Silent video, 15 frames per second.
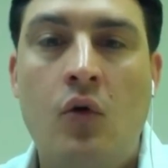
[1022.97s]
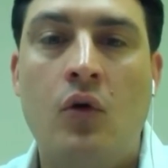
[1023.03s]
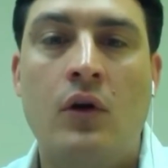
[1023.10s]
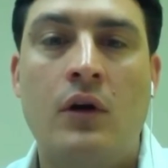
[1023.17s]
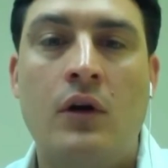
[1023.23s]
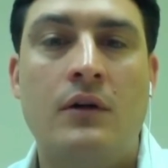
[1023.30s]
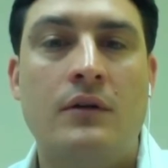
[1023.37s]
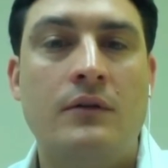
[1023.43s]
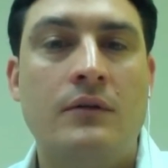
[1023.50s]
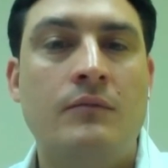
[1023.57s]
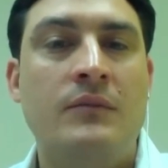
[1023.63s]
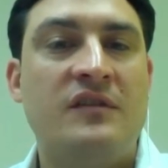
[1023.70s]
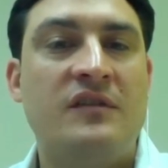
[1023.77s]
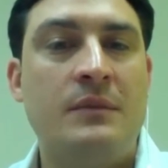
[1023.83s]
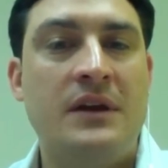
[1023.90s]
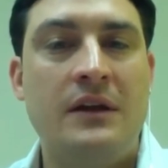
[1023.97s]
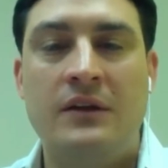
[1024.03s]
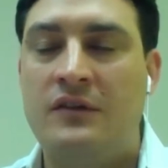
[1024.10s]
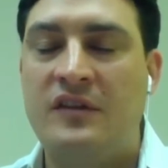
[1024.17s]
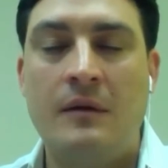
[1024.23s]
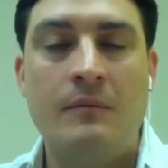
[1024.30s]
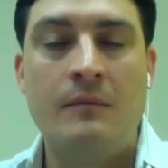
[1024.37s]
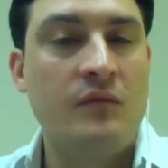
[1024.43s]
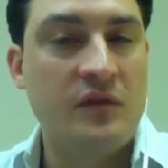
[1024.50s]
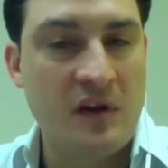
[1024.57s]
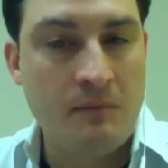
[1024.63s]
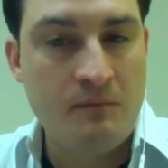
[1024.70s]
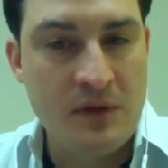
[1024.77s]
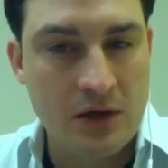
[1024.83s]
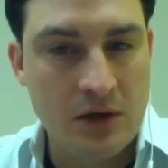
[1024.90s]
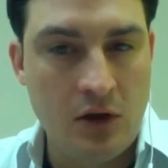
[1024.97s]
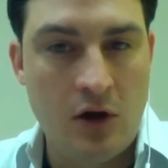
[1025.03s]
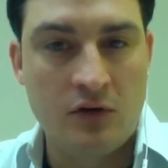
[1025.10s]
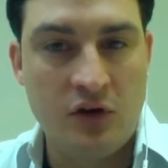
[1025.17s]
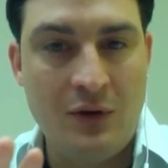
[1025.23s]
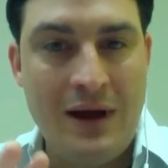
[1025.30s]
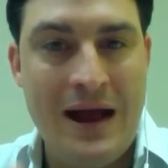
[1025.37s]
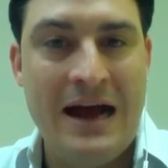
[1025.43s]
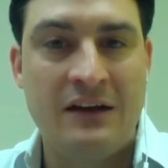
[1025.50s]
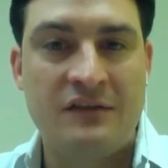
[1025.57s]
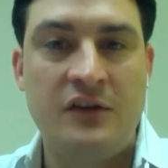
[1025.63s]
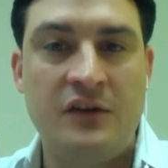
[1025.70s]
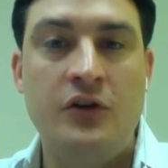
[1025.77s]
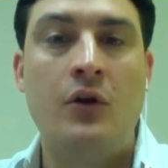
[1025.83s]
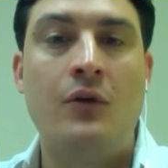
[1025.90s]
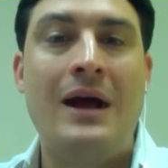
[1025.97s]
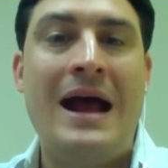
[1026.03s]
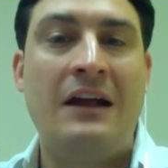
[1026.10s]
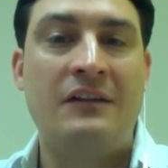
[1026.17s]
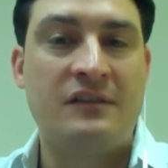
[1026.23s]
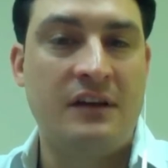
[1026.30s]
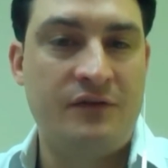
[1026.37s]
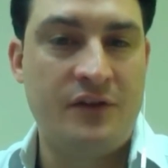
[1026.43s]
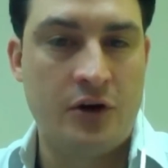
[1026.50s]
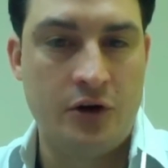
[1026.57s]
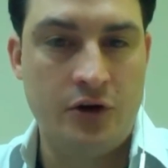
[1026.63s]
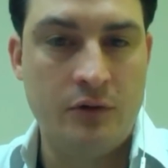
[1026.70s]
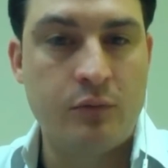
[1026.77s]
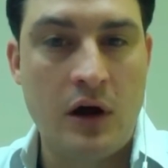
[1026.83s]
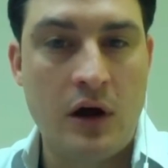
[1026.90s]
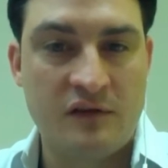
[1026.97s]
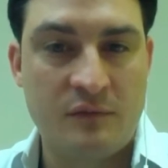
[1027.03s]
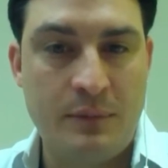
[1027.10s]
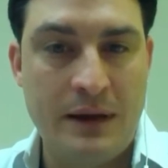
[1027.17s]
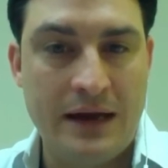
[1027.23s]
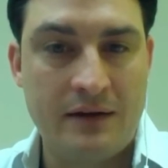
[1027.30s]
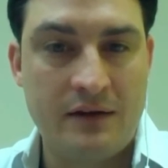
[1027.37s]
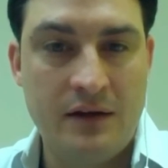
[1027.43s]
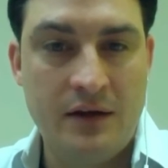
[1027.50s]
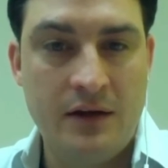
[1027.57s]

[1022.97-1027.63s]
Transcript: Or Miss Smith, something along. You don't ask if they're a new prospect.